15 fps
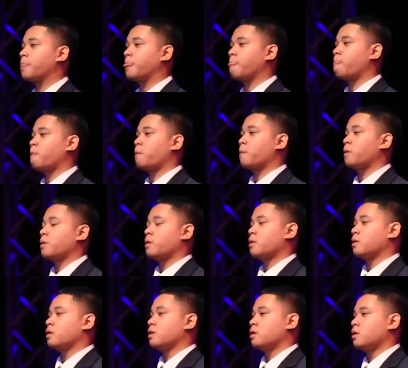
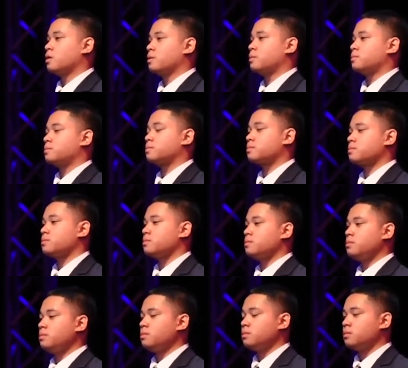[no speech]